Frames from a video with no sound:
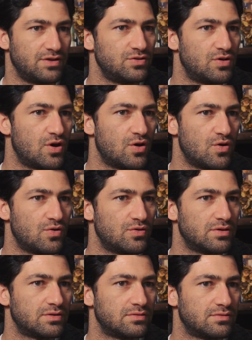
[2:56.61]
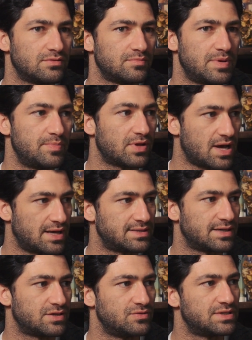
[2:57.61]
You go, people
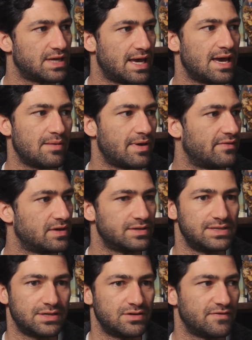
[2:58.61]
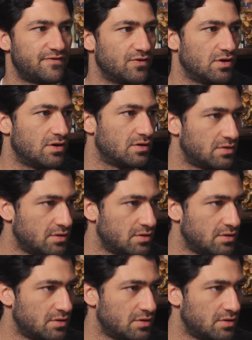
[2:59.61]
contact you and say, hey, I'm having a dinner for...